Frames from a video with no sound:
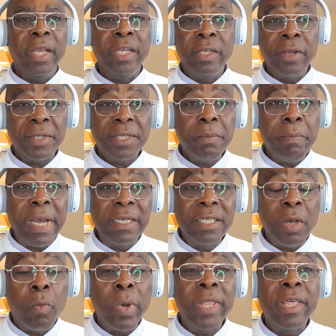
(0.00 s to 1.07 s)
It doesn't
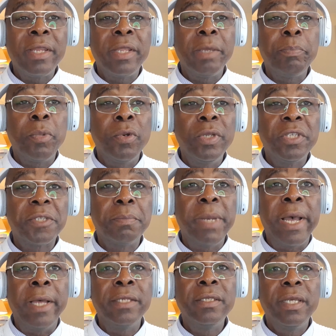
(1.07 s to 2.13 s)
matter whether the
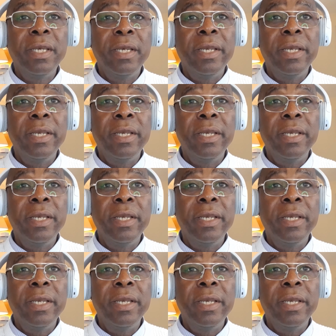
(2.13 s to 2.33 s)
policeman